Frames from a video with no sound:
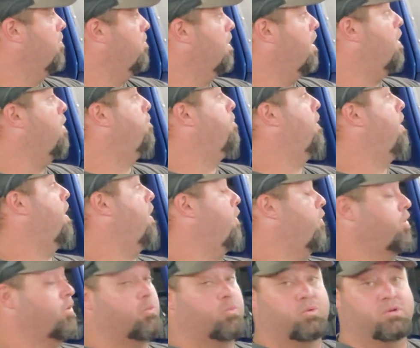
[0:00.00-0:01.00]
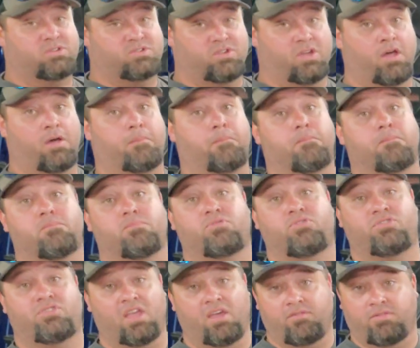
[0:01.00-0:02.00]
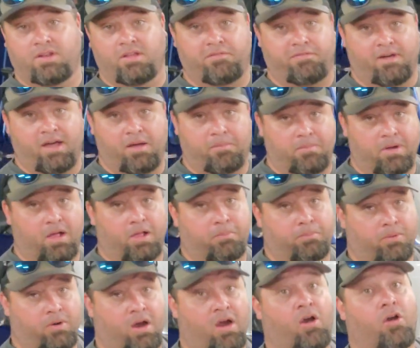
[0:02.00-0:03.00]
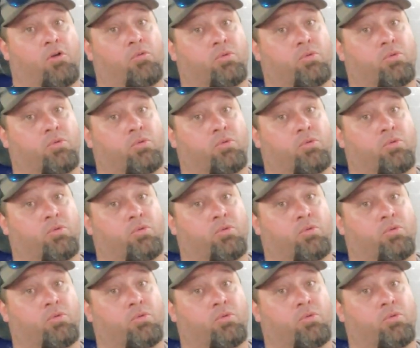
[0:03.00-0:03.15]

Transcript: mile per hour was up 75 mile per hour,